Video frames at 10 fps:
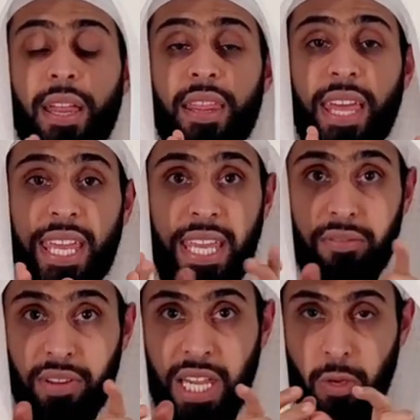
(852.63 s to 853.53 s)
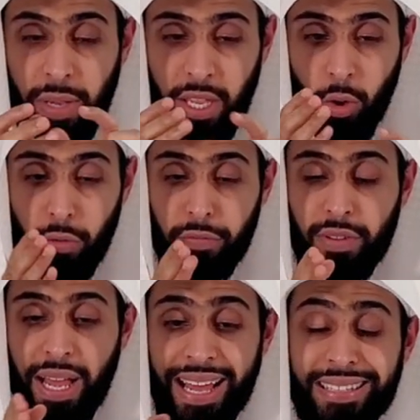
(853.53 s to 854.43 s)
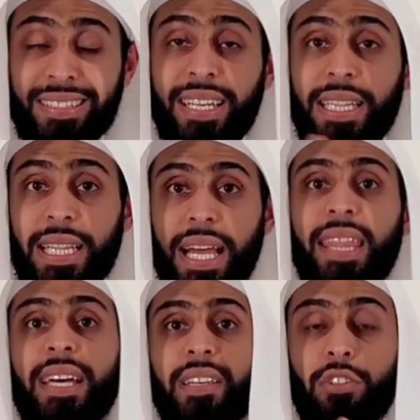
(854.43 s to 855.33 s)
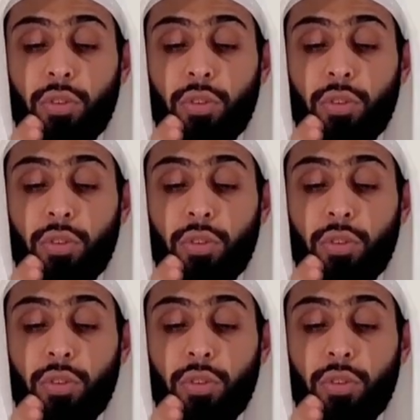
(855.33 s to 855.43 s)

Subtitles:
they give leeway of until a third.